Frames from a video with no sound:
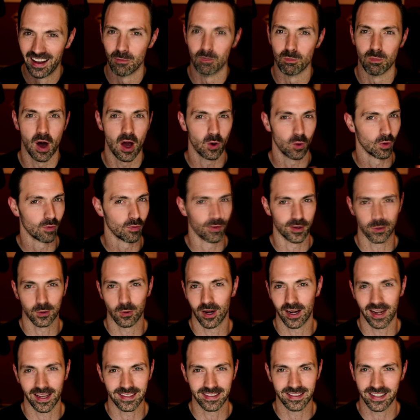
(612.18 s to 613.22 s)
Modern Warfare
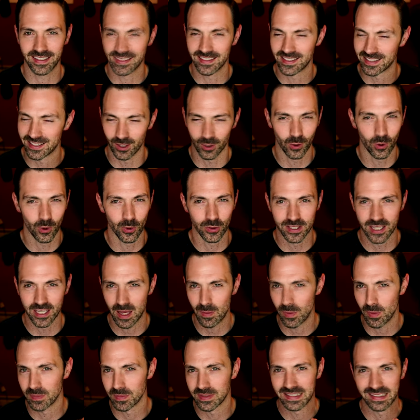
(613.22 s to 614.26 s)
2019 still holds up.
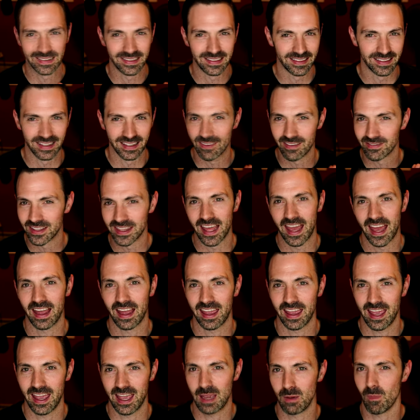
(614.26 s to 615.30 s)
I'm still loving that
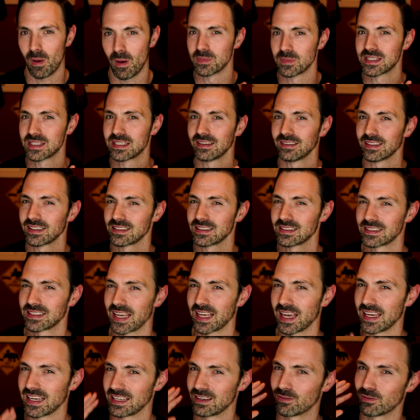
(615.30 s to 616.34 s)
game. I'm still
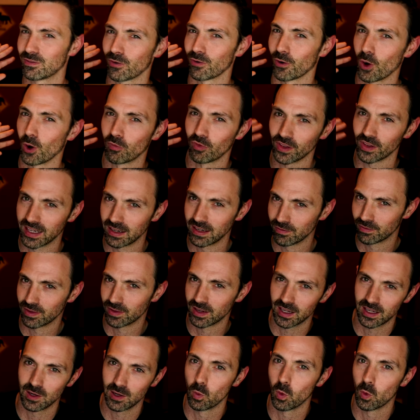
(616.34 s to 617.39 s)
excited for hopefully an
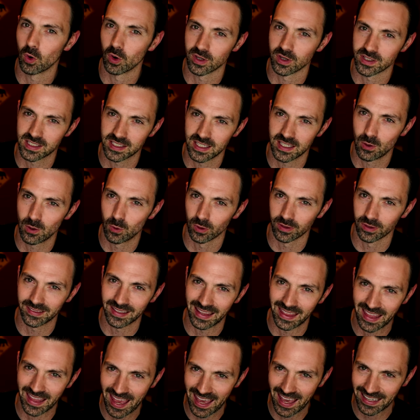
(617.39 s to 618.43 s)
Infinity Ward sequel to
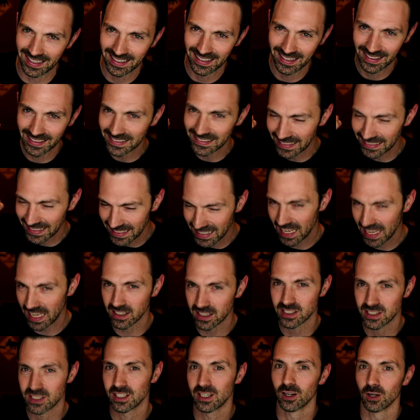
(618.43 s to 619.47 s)
that
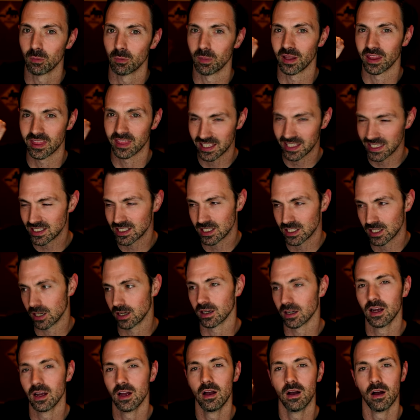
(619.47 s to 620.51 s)
next year. But this
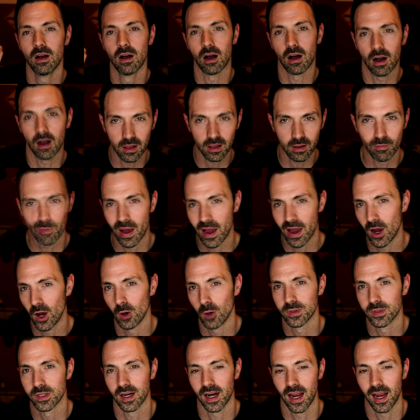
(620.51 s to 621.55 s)
year, all of my
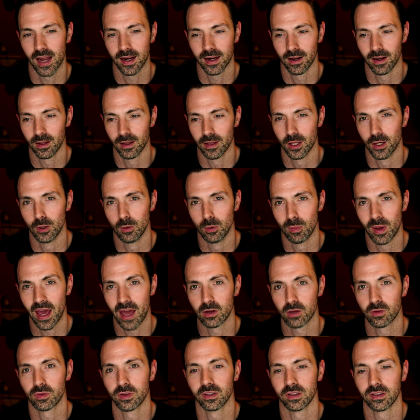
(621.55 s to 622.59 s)
hopes are hanging on the new
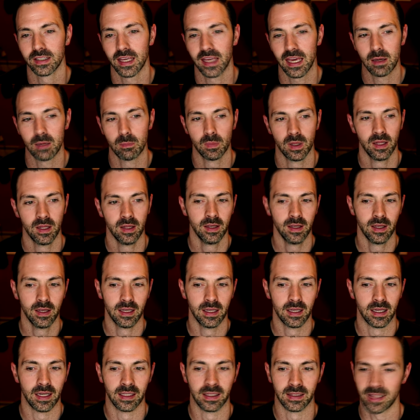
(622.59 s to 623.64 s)
Battlefield game,
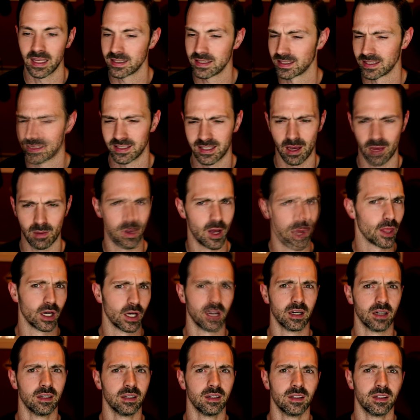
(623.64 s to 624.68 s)
unless some other